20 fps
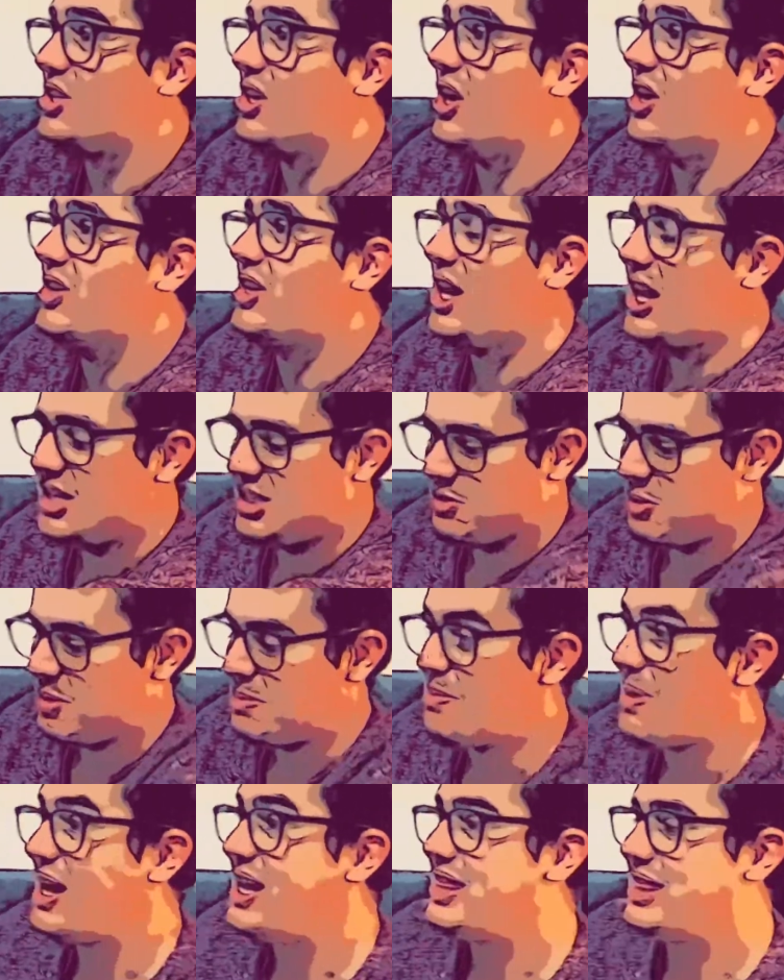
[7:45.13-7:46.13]
Okay, so we
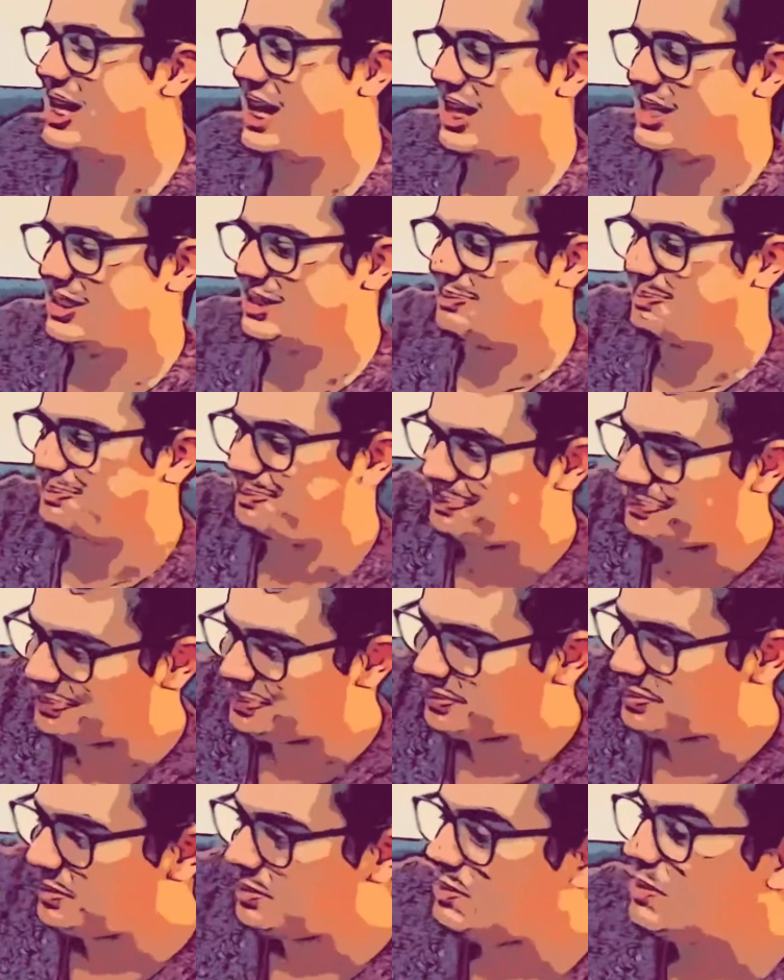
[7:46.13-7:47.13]
made that.
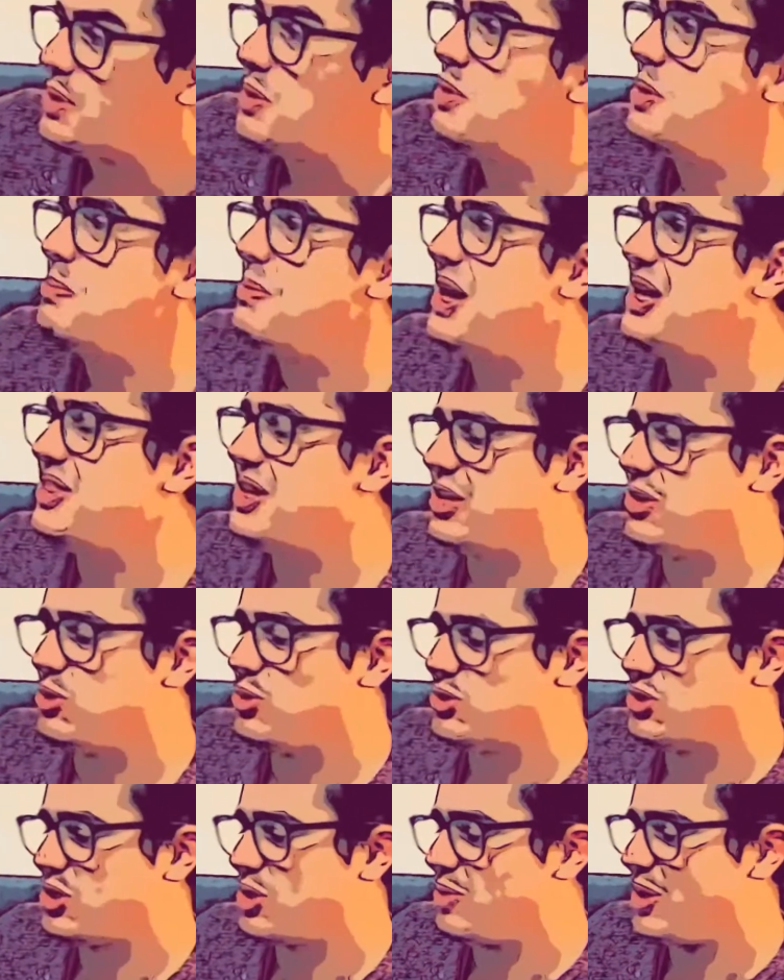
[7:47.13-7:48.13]
We made that
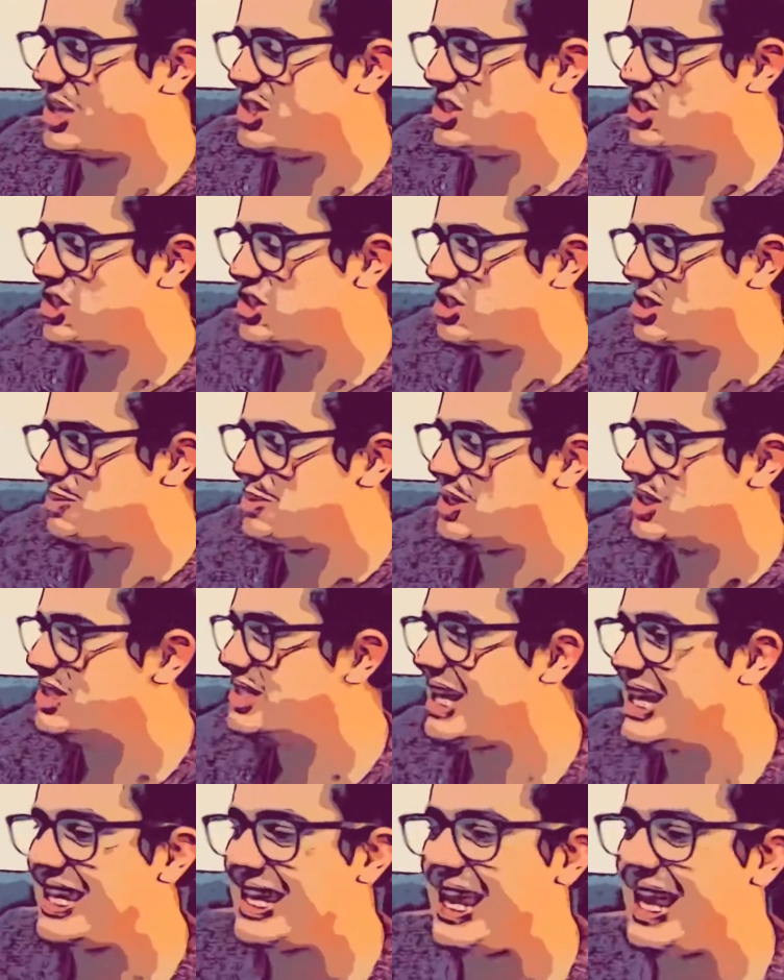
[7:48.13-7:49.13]
course correction. The ship didn't
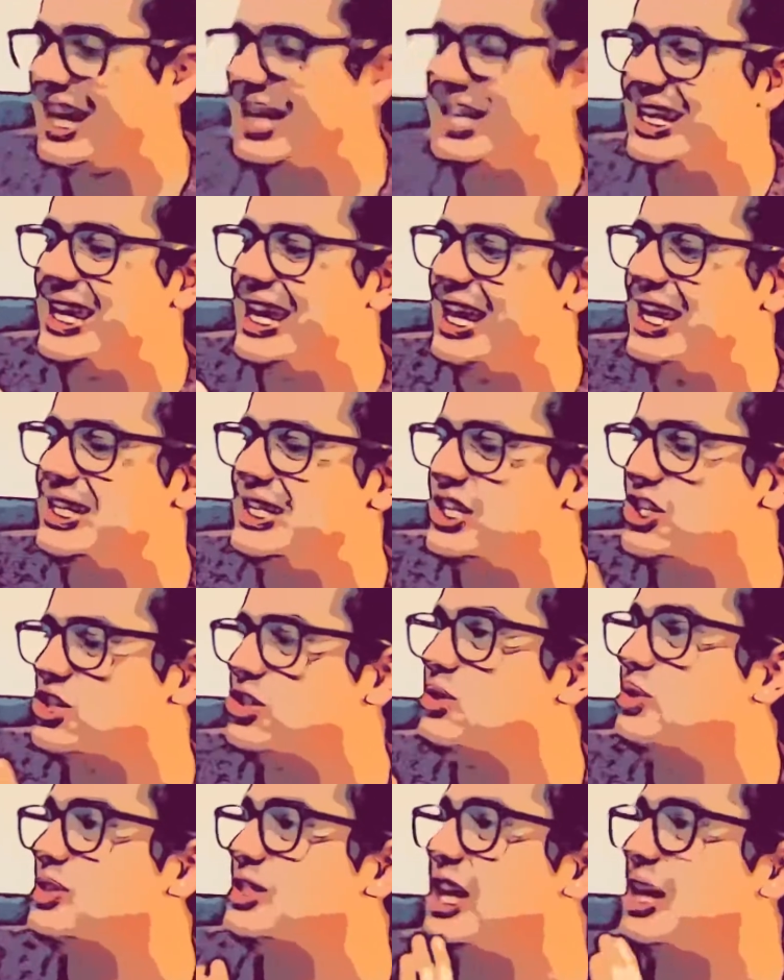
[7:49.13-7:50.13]
take any
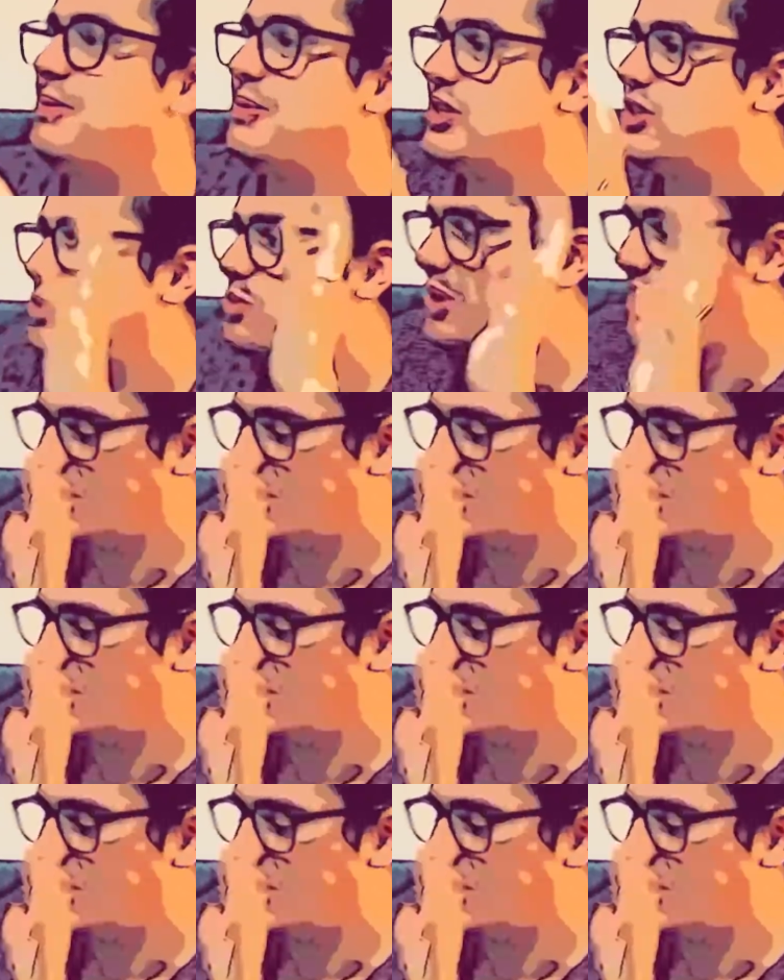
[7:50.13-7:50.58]
additional damage. We are